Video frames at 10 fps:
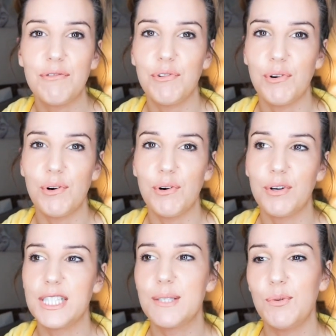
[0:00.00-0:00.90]

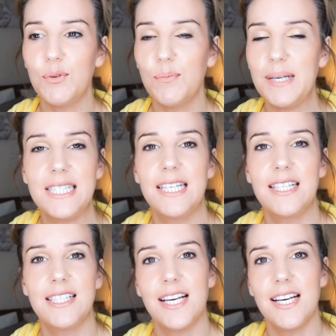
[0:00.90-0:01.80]
for small
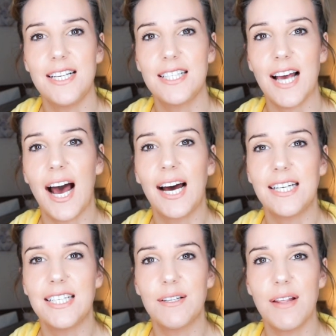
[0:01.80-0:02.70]
businesses
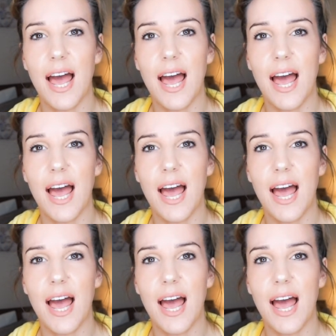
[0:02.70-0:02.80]
and